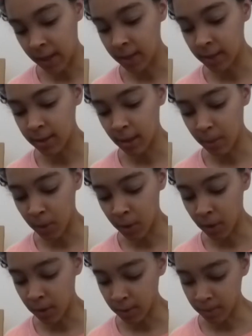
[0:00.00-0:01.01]
in the summer
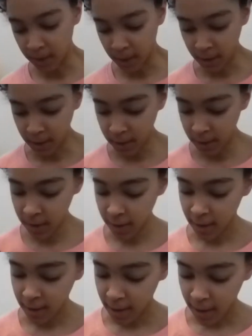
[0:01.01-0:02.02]
or on the beach
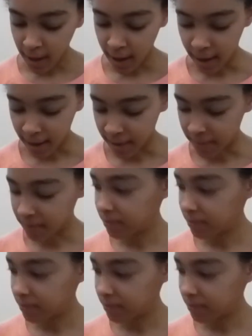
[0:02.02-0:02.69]
um,